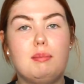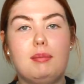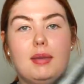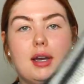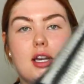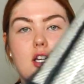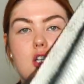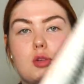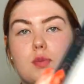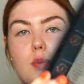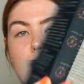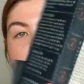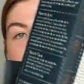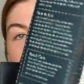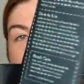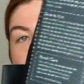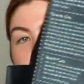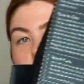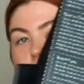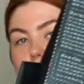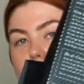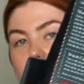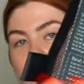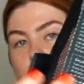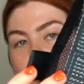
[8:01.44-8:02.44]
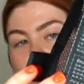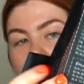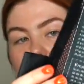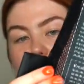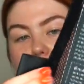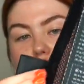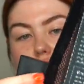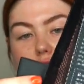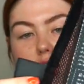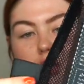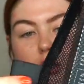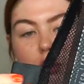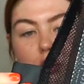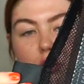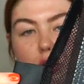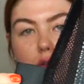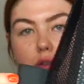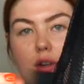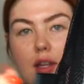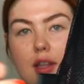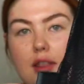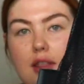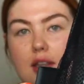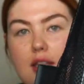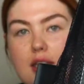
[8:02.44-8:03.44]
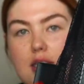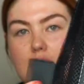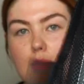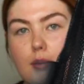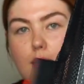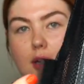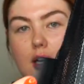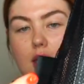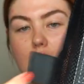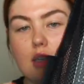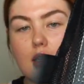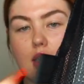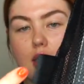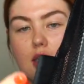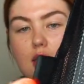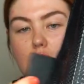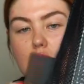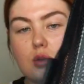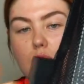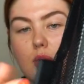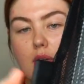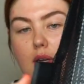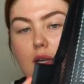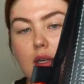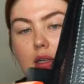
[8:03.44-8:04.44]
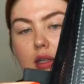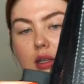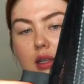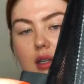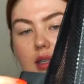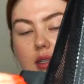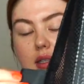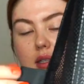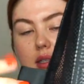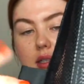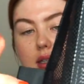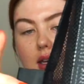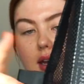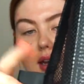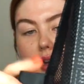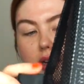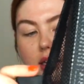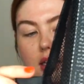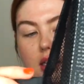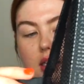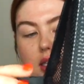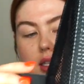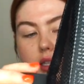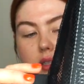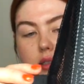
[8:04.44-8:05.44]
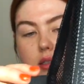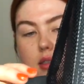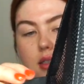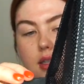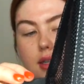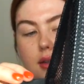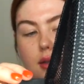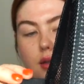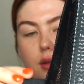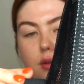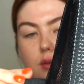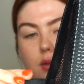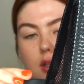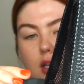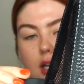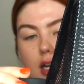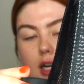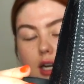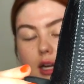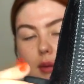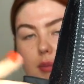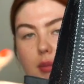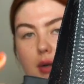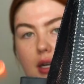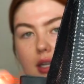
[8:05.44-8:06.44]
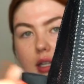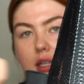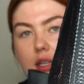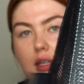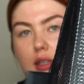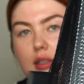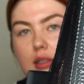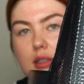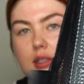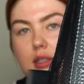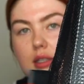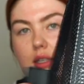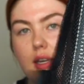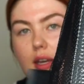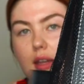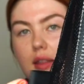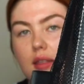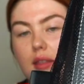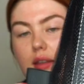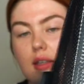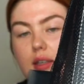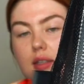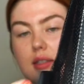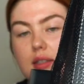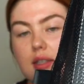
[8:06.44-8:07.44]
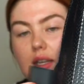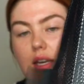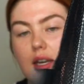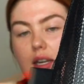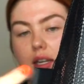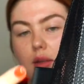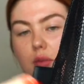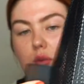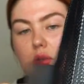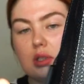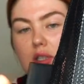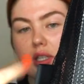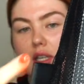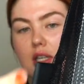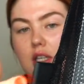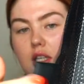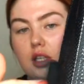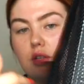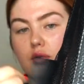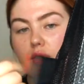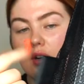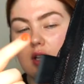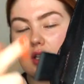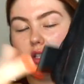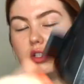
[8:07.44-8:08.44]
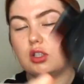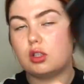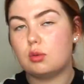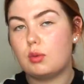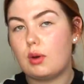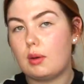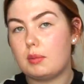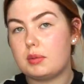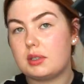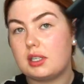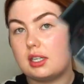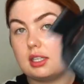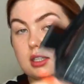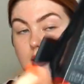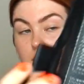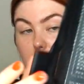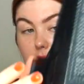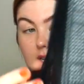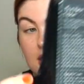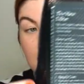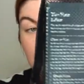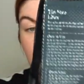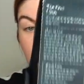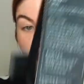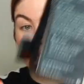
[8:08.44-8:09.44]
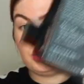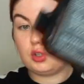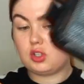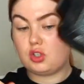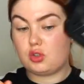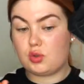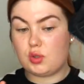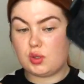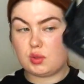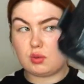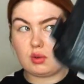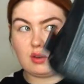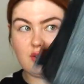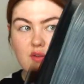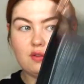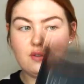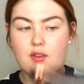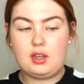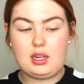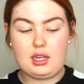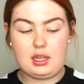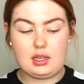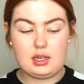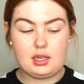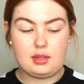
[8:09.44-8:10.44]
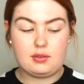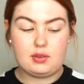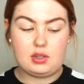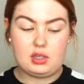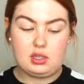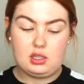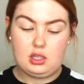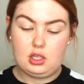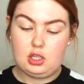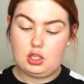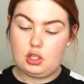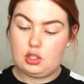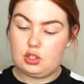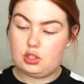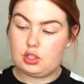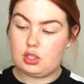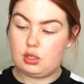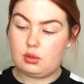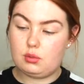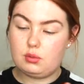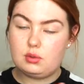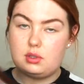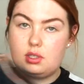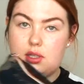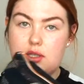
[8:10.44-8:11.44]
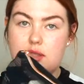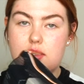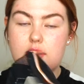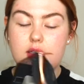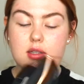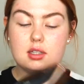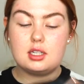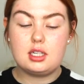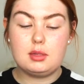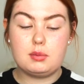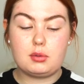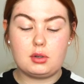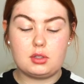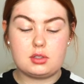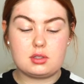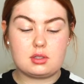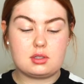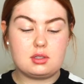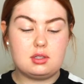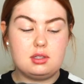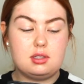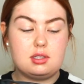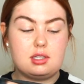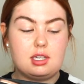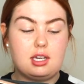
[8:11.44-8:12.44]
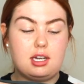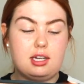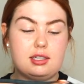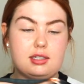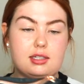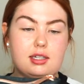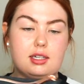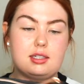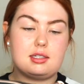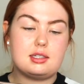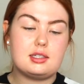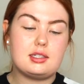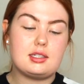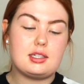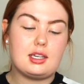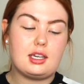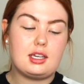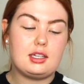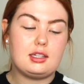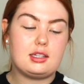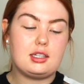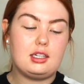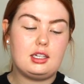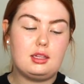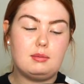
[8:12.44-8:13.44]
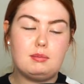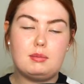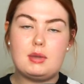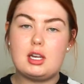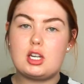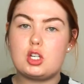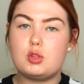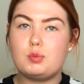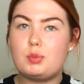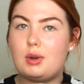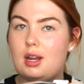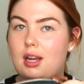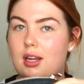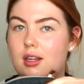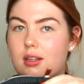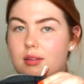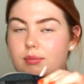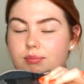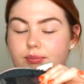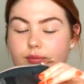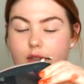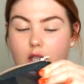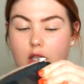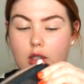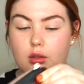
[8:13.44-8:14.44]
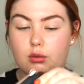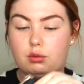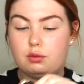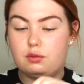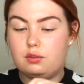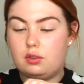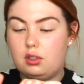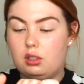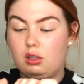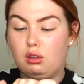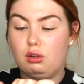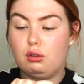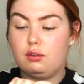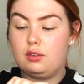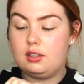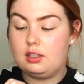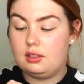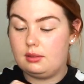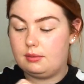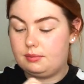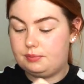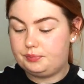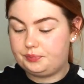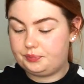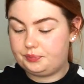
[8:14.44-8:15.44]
mesh bag, which I love, and this apparently as well, you can scan it. You need to download the app and you can scan this and it will take you right to the website apparently, which is very clever. So these are the 3 products inside, and as I say, the little mesh bag, I love it.